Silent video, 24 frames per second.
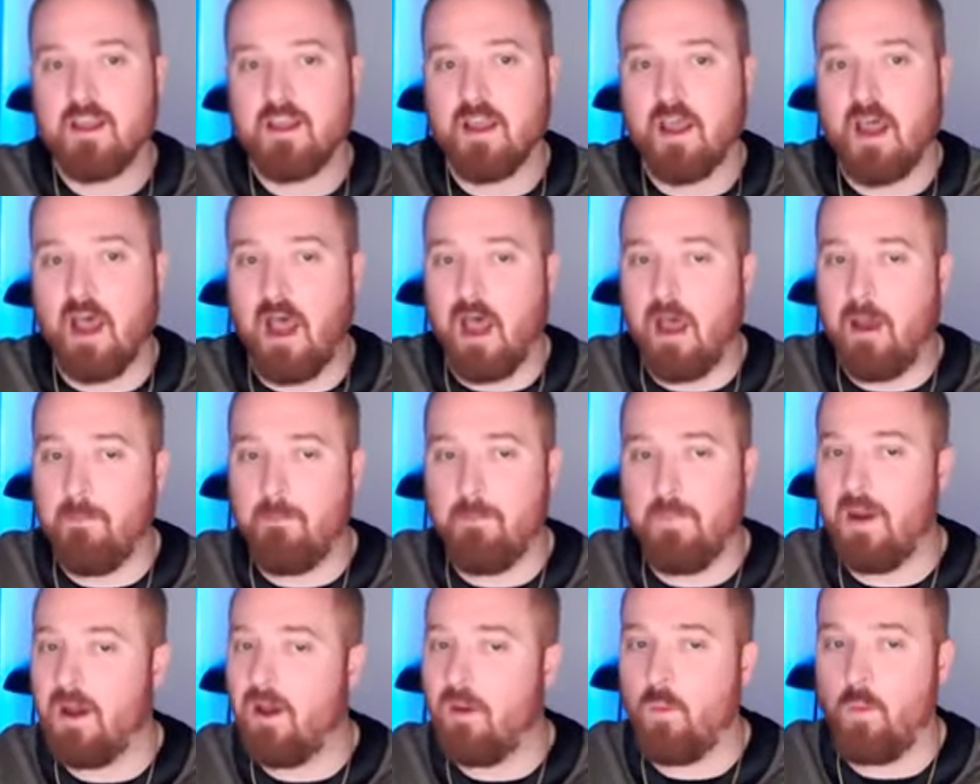Uh,
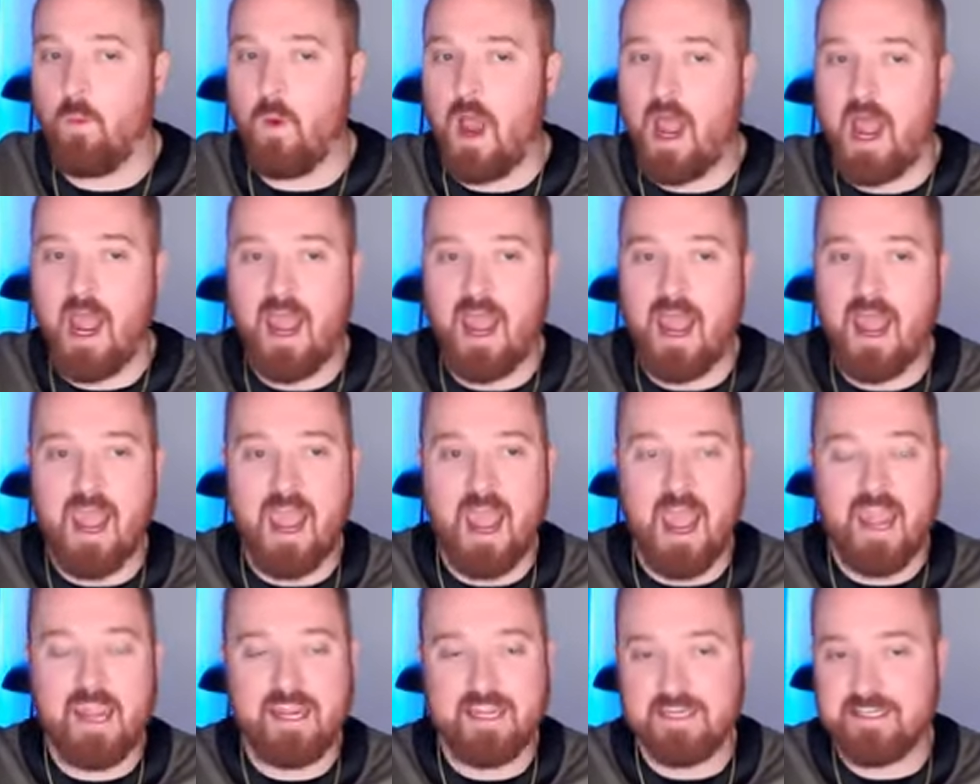but
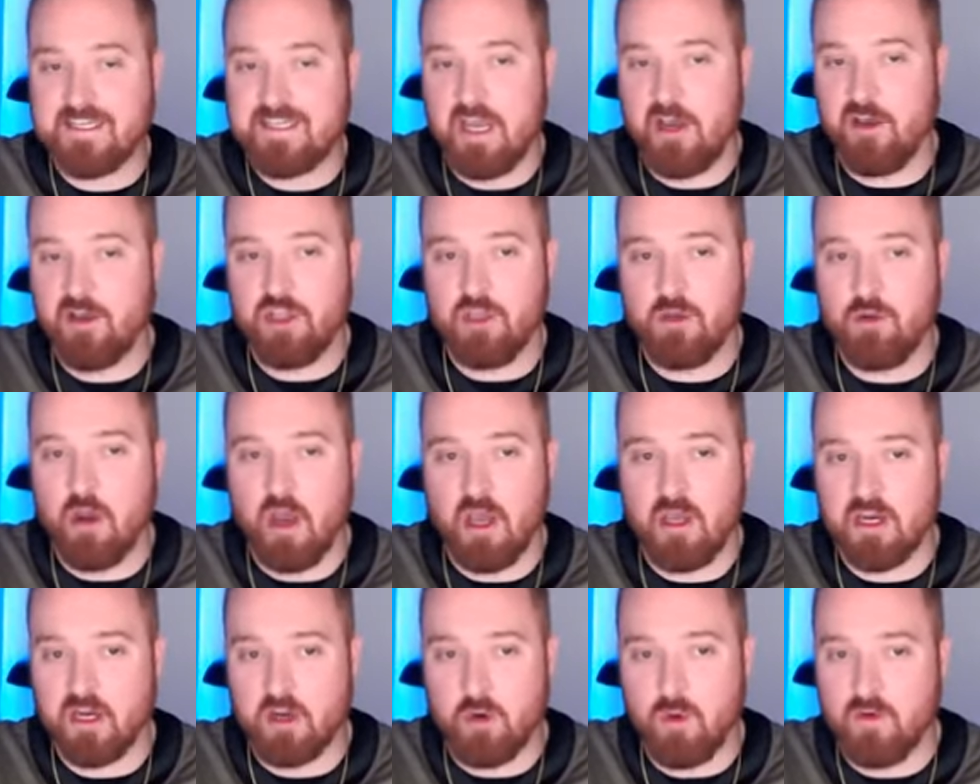I, I, can tell you
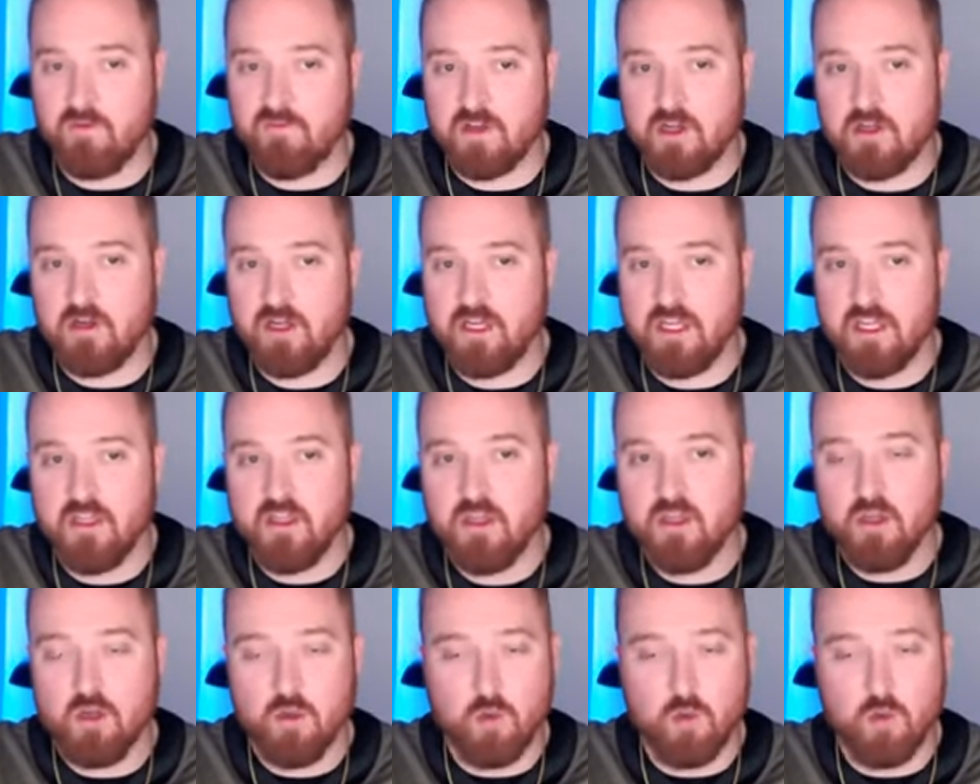unequivocally,